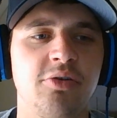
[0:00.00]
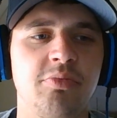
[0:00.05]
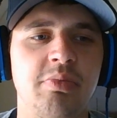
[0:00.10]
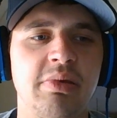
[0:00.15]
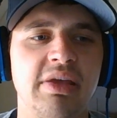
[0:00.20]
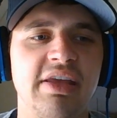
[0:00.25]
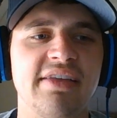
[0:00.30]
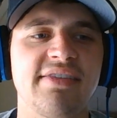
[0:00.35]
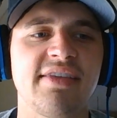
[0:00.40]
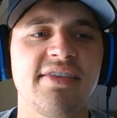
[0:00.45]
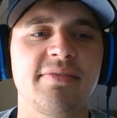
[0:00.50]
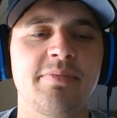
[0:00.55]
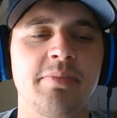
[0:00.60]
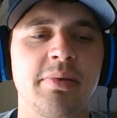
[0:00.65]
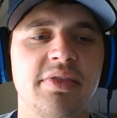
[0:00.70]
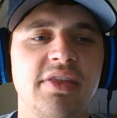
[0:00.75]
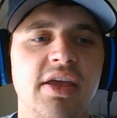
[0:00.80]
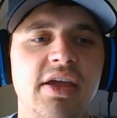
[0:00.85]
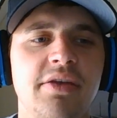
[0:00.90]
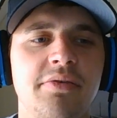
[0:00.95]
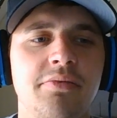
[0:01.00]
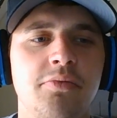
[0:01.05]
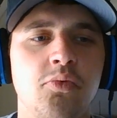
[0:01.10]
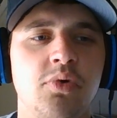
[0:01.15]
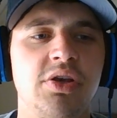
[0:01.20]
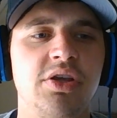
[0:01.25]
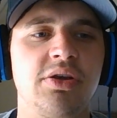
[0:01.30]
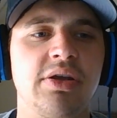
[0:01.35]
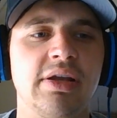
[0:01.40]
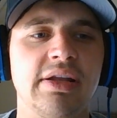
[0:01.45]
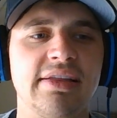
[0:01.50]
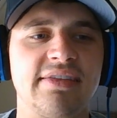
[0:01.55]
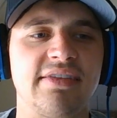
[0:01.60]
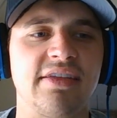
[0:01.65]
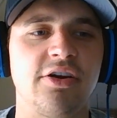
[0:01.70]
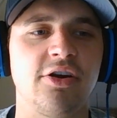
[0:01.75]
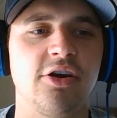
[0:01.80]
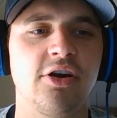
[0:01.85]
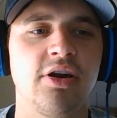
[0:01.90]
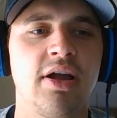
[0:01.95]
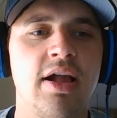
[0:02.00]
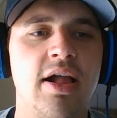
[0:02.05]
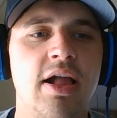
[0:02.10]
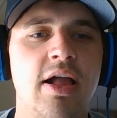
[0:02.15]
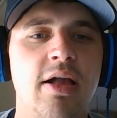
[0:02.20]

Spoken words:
pieces, but then when you consider